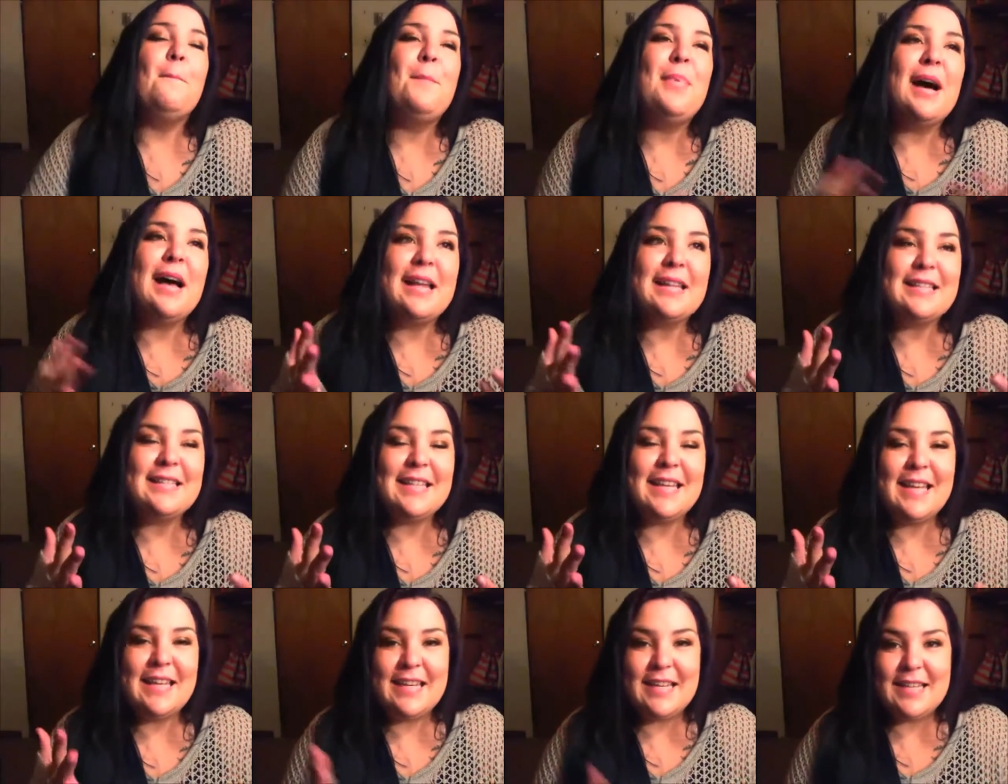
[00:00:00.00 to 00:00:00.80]
but
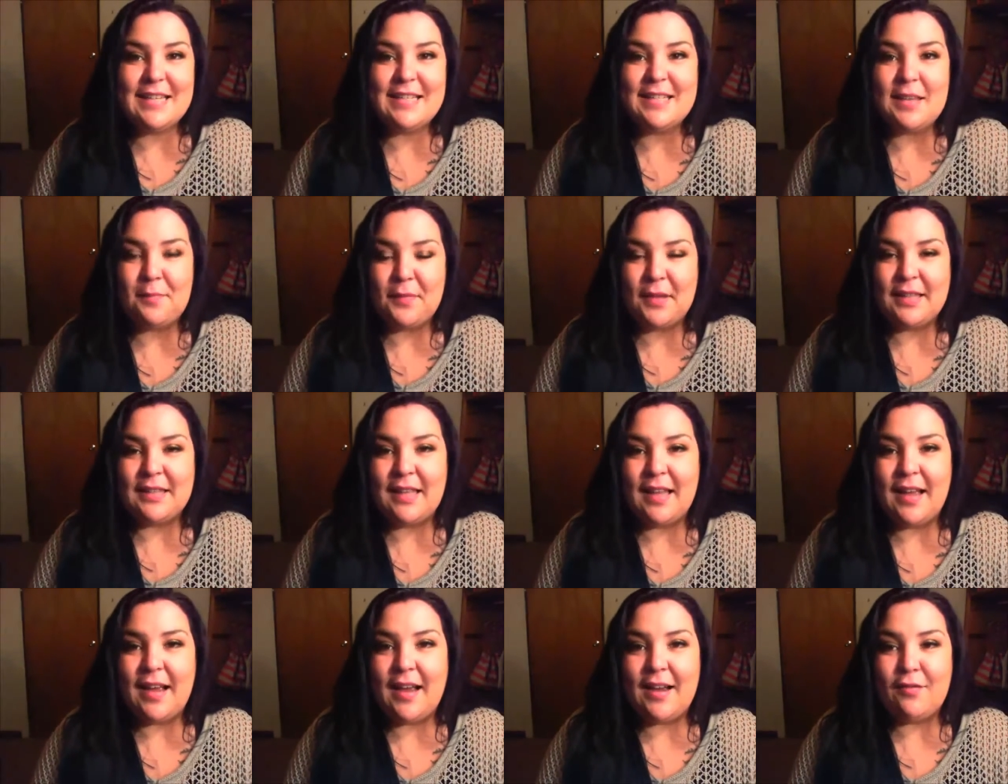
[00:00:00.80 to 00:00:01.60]
it is something
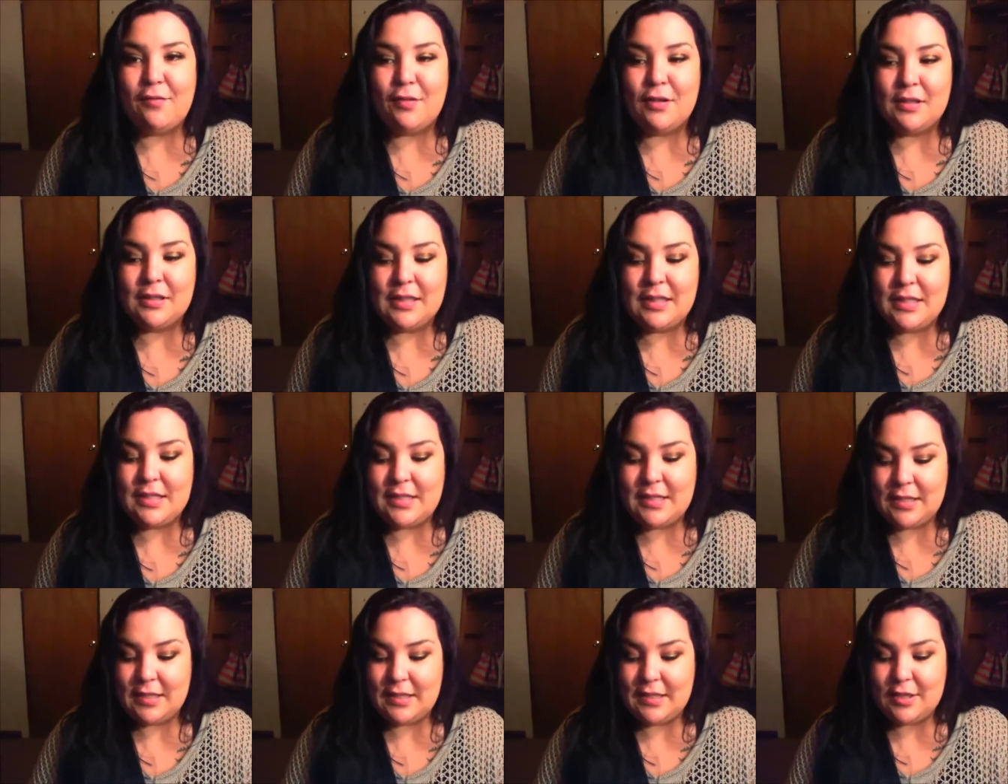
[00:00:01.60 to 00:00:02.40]
that I really
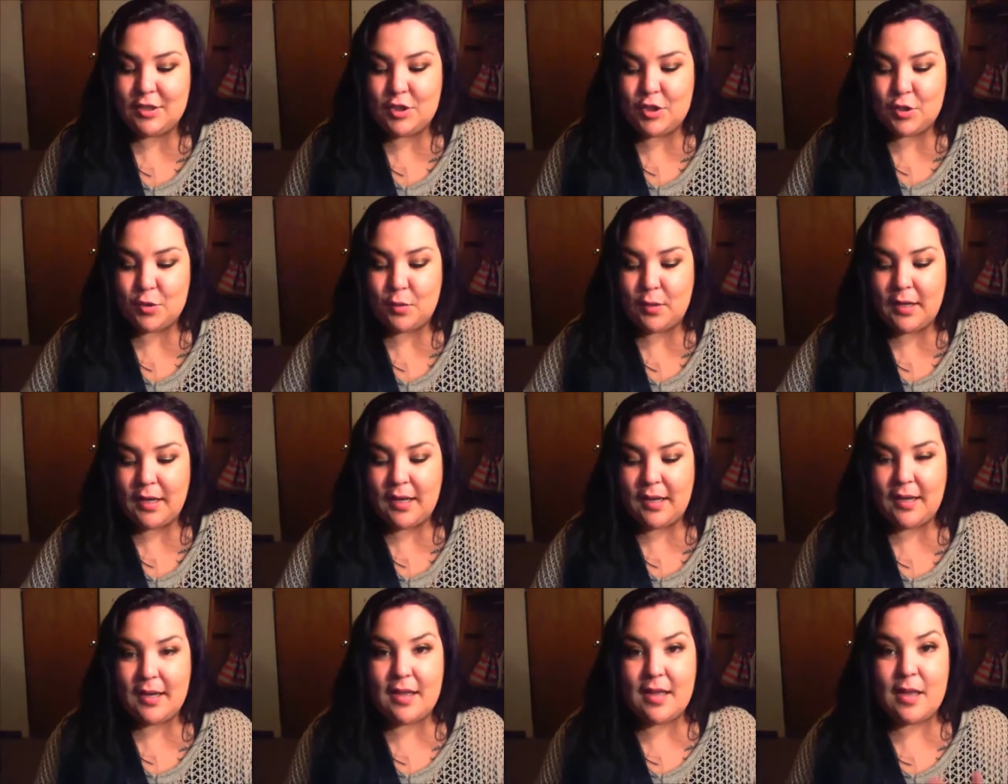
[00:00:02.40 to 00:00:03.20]
did
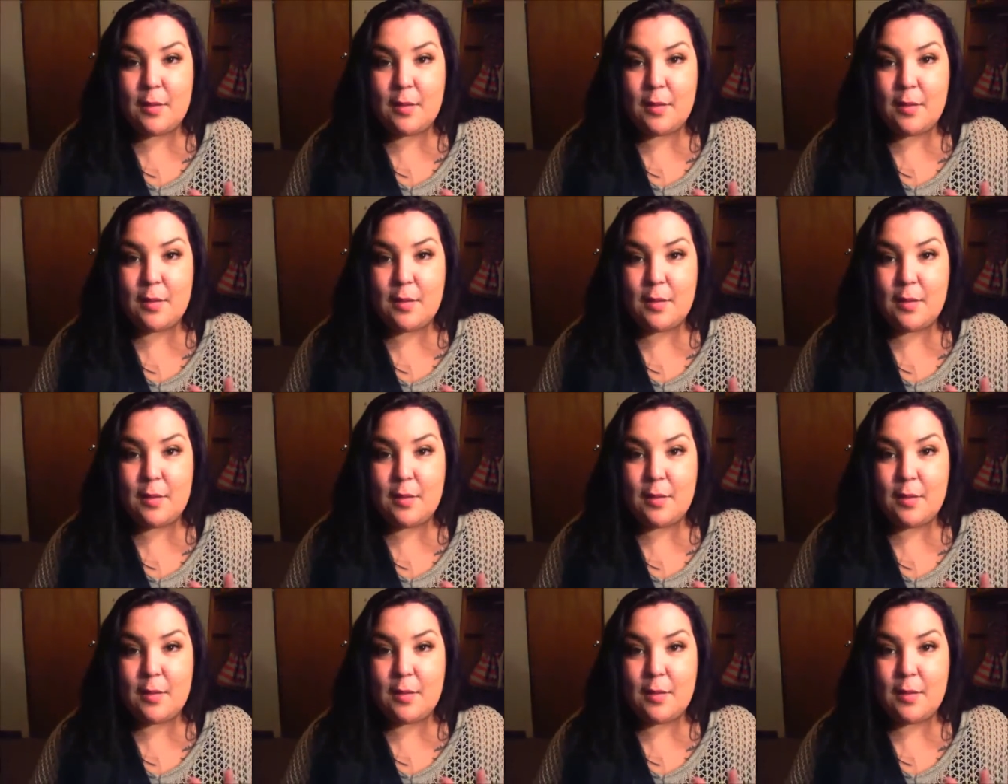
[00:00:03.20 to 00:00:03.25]
enjoy